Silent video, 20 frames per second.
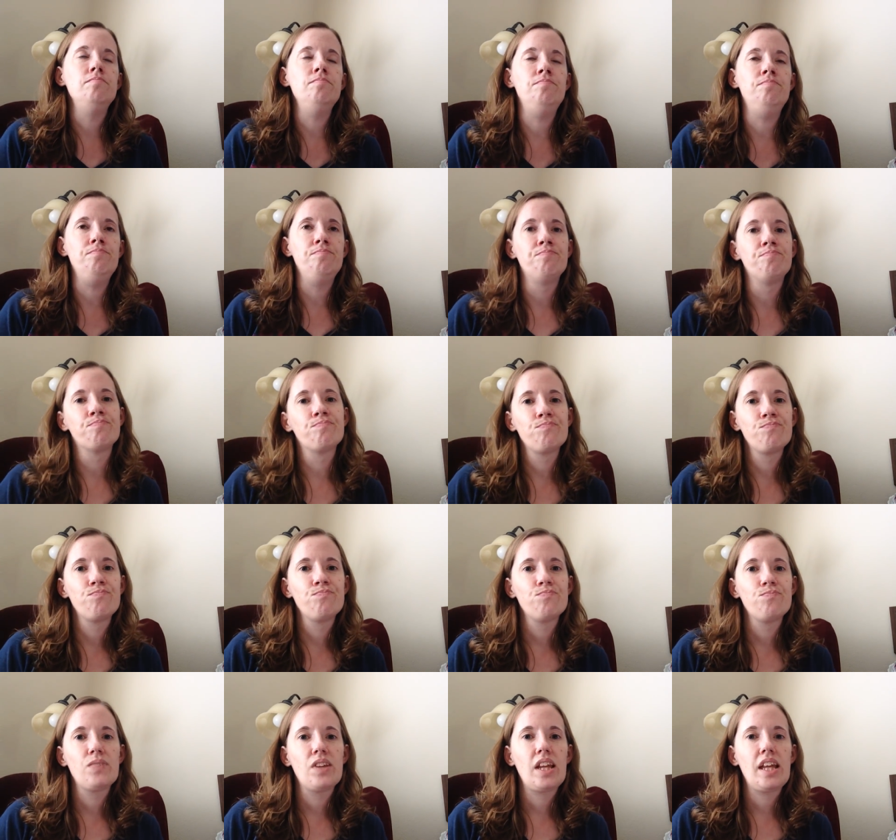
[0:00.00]

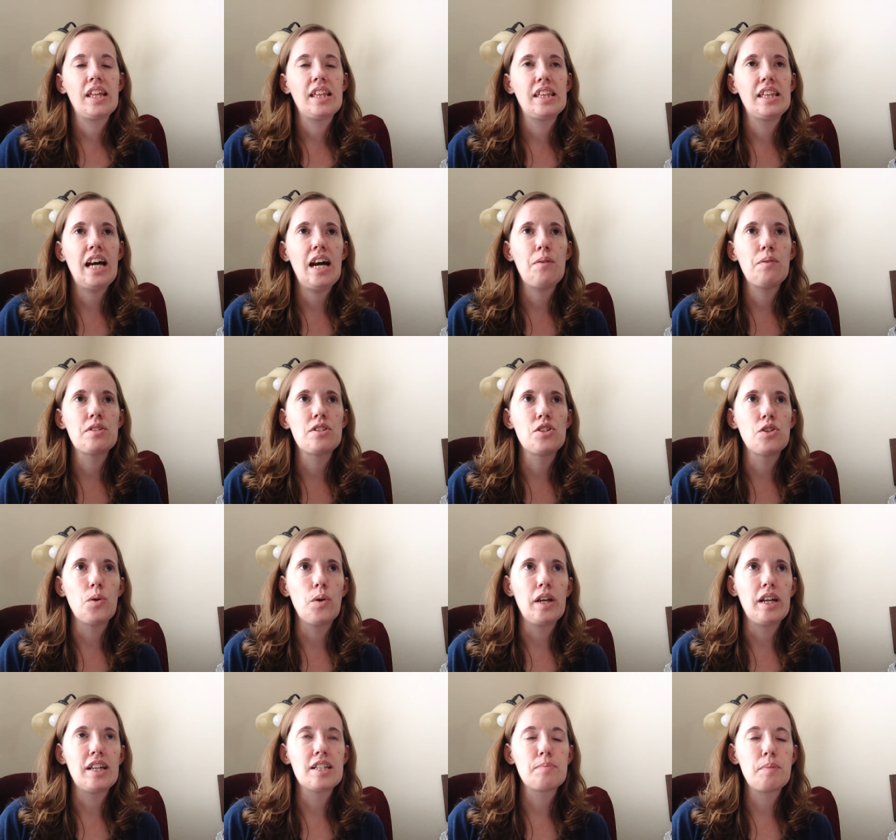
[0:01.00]
that was
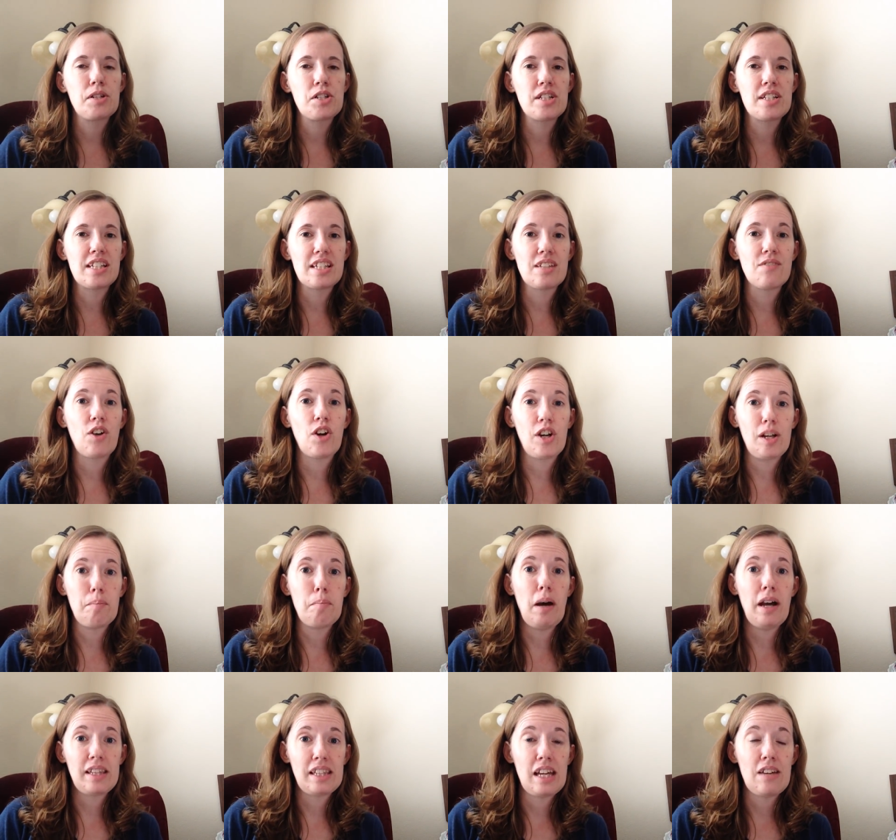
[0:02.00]
annoying, especially since I've already
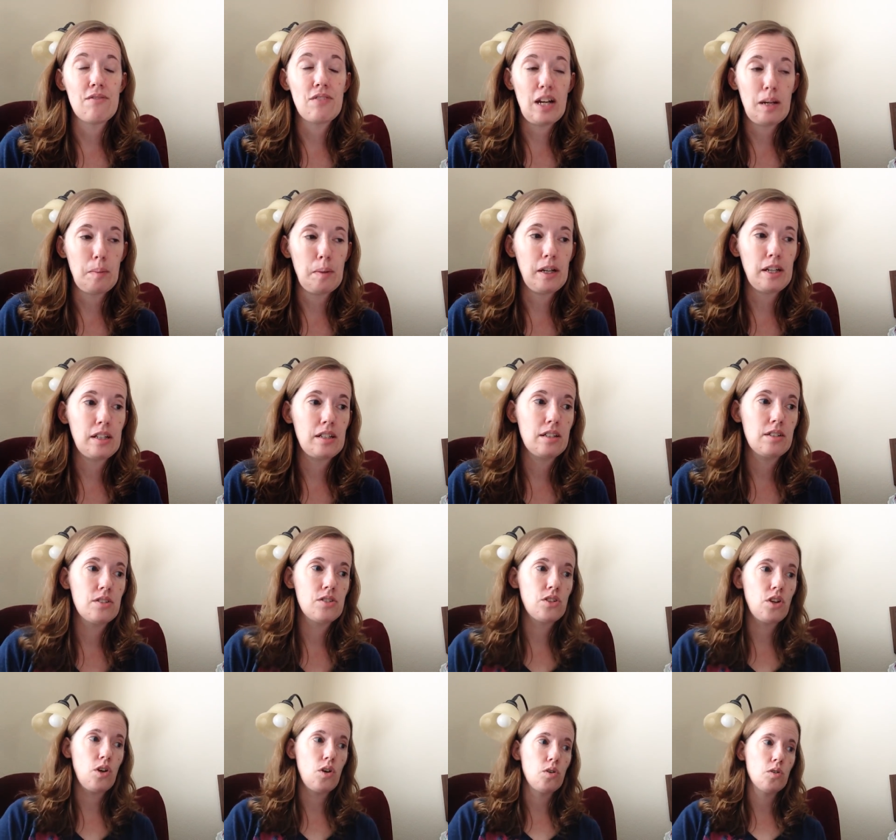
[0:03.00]
bought that fabric.
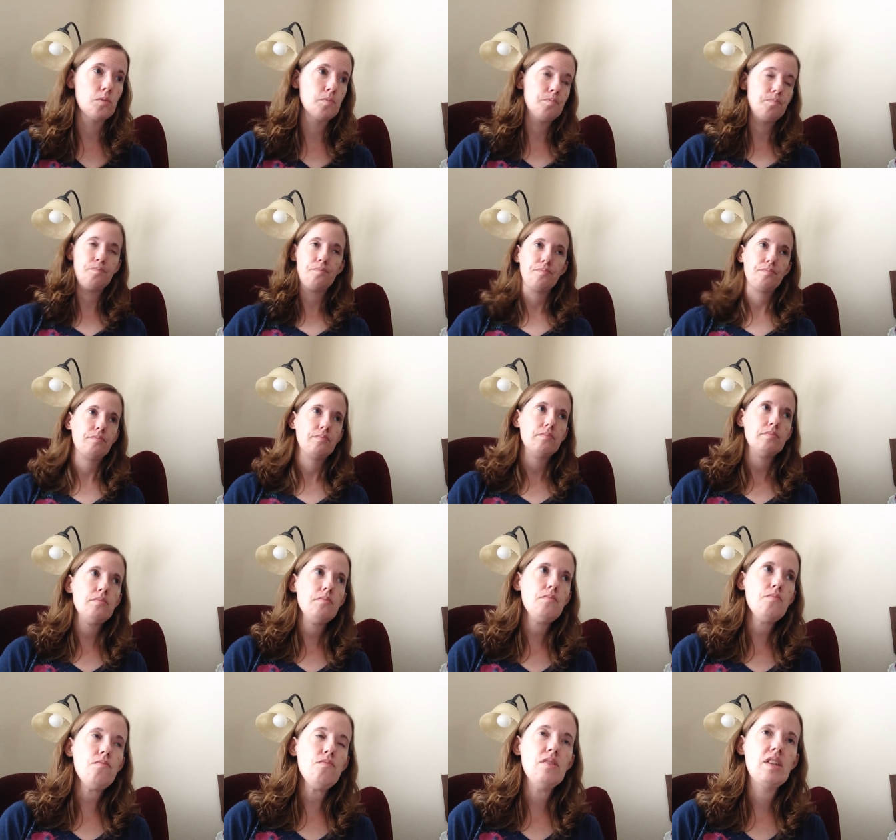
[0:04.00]
So
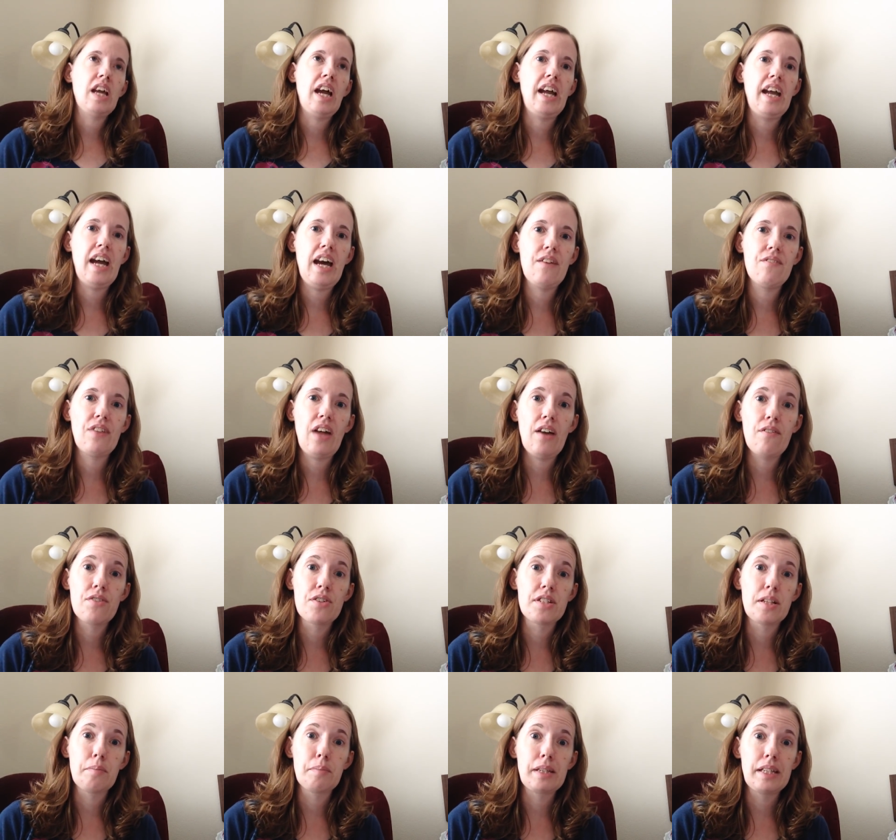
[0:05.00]
I have that
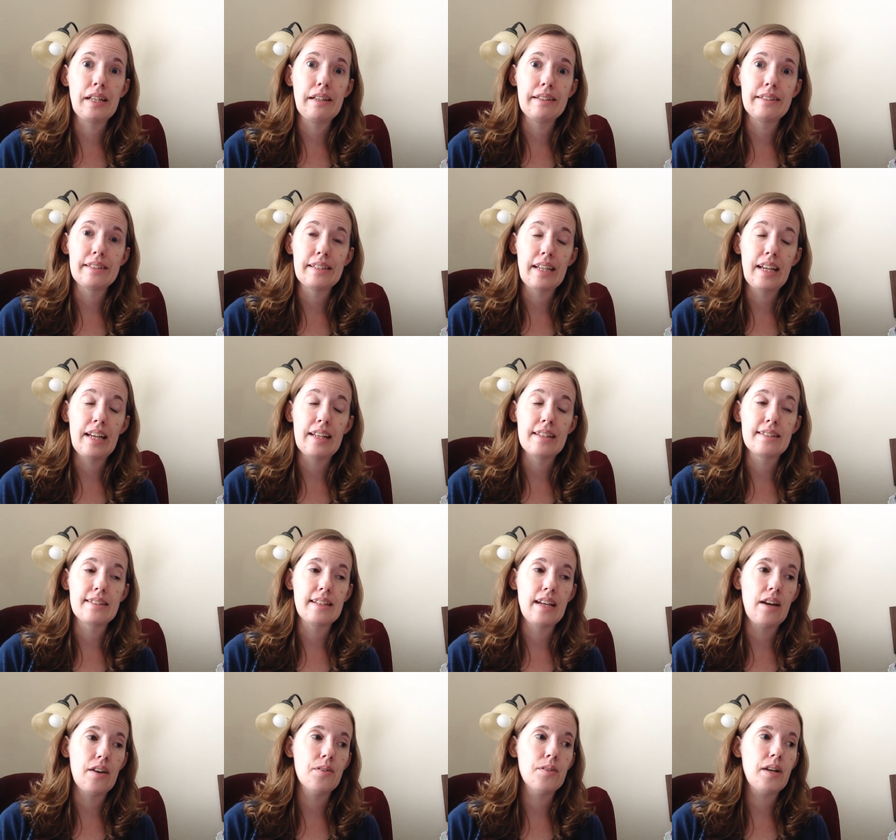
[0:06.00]
for something else, I guess,
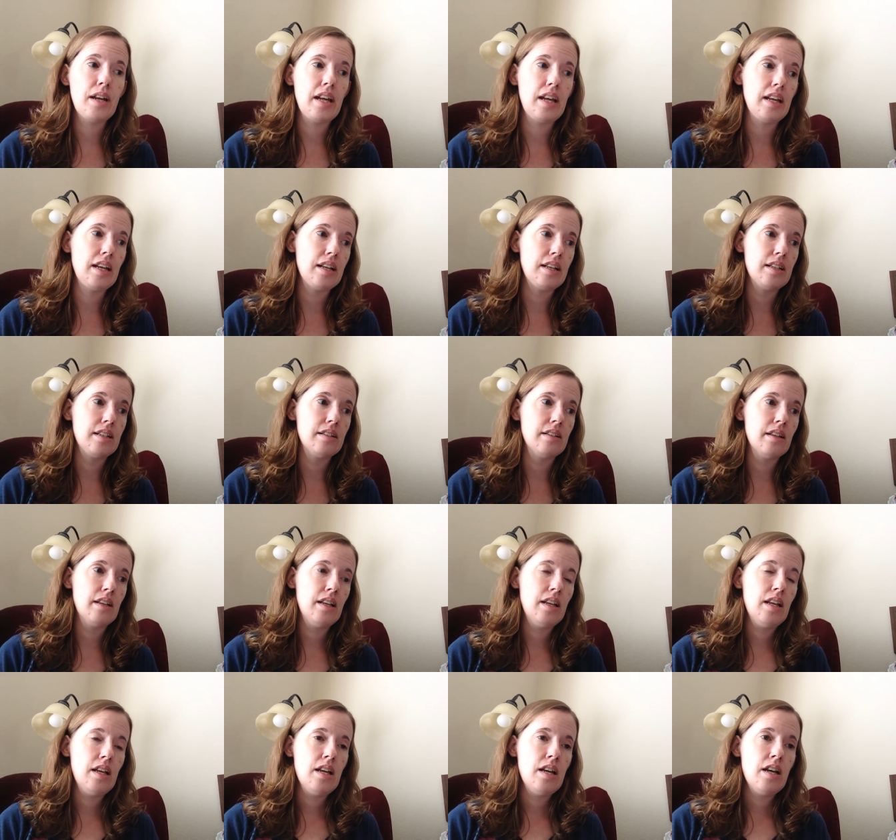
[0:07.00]
now. And
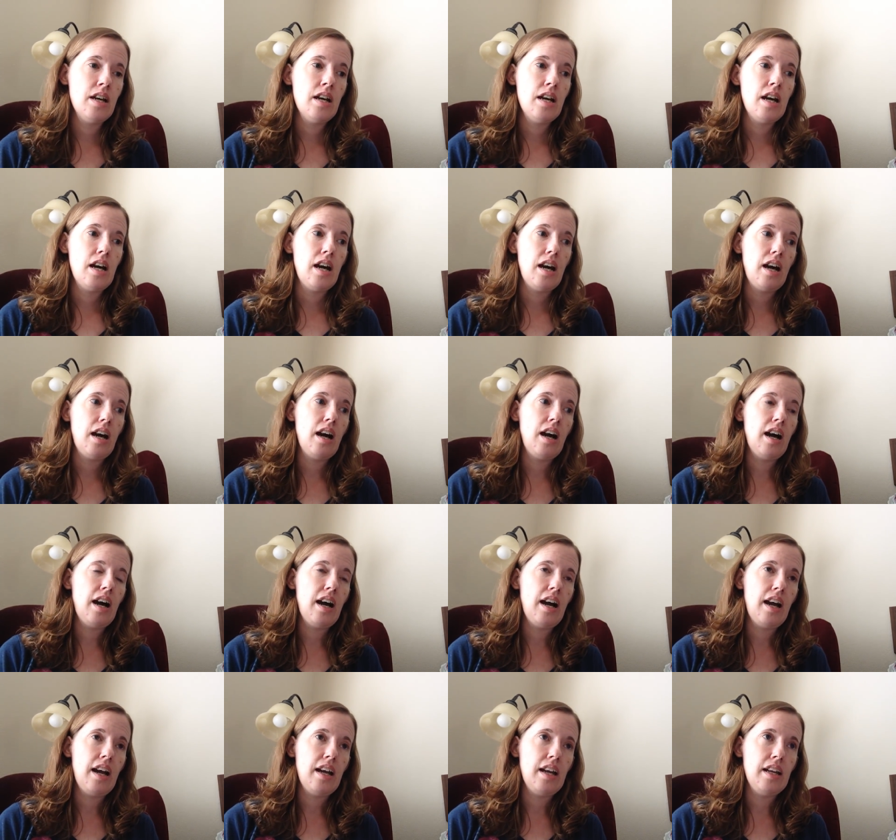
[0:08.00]

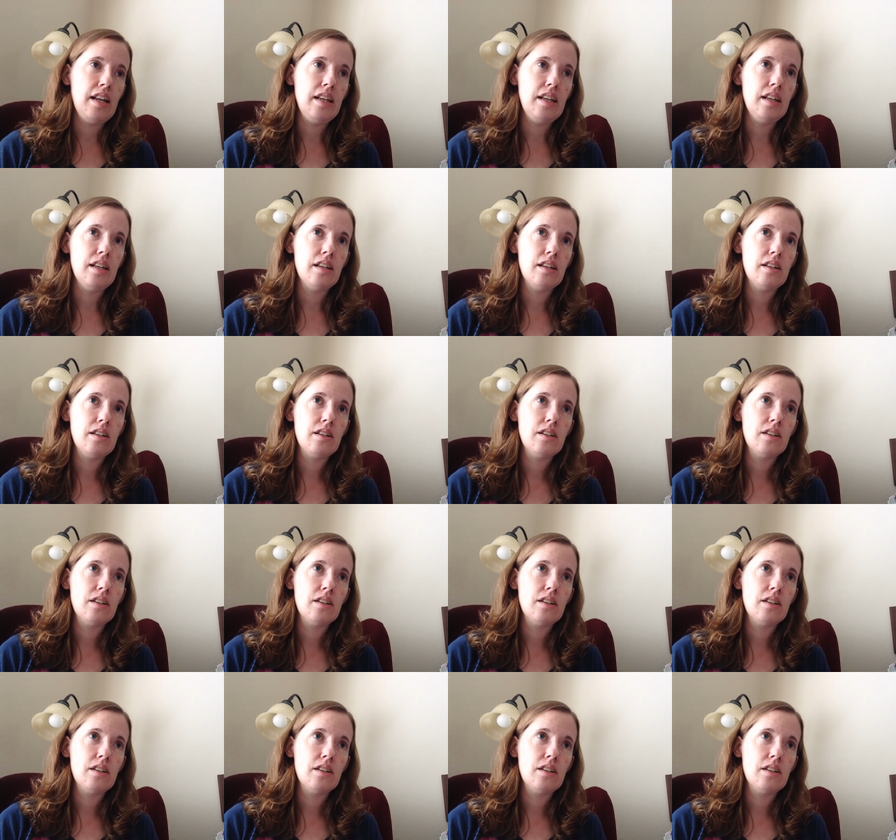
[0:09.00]
I